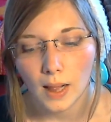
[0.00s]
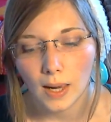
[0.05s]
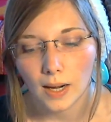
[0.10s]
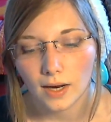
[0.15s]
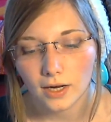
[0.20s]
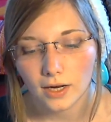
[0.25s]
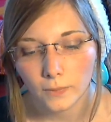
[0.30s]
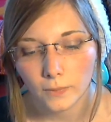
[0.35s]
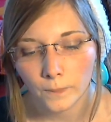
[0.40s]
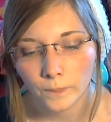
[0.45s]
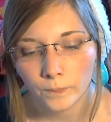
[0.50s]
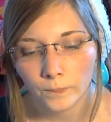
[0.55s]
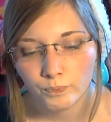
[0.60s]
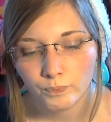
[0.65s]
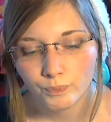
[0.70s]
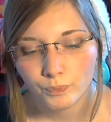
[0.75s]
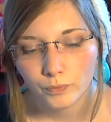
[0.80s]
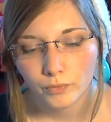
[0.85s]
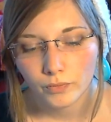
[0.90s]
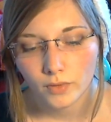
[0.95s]
And
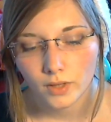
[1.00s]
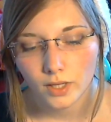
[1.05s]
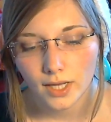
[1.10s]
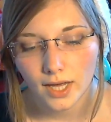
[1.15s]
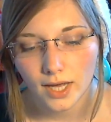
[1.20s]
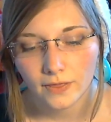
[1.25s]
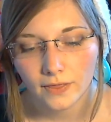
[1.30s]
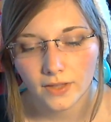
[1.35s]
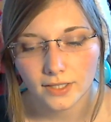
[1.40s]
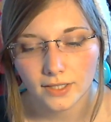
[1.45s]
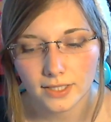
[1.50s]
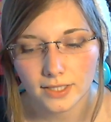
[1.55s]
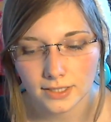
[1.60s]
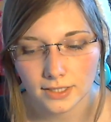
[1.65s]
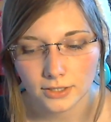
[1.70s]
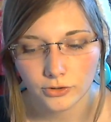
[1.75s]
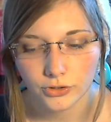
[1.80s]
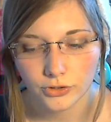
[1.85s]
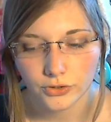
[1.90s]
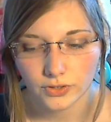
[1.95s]
they didn't
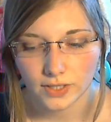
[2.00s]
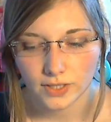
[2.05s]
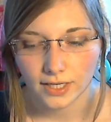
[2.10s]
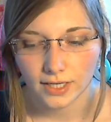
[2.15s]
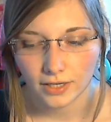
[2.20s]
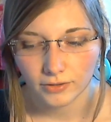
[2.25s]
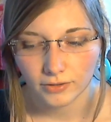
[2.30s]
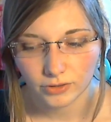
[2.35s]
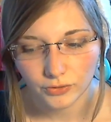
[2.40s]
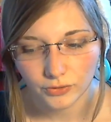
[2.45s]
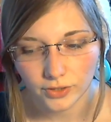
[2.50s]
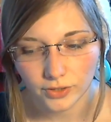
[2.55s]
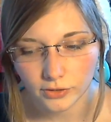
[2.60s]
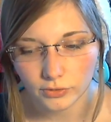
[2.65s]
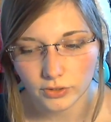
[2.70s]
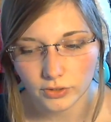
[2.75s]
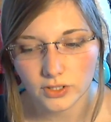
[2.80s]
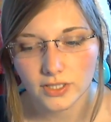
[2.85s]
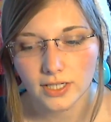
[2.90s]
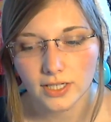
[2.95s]
introduce that in every federal
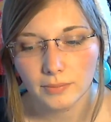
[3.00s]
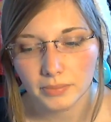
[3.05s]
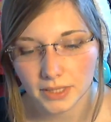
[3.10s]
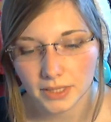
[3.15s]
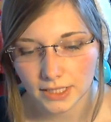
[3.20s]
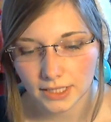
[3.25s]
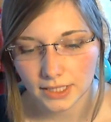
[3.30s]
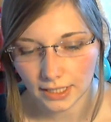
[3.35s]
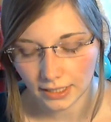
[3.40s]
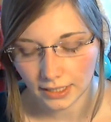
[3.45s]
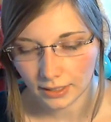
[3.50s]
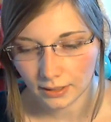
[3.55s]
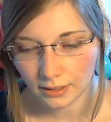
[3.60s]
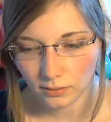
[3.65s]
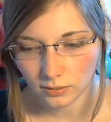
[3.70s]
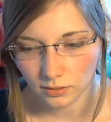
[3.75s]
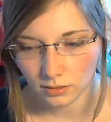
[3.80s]
state, but in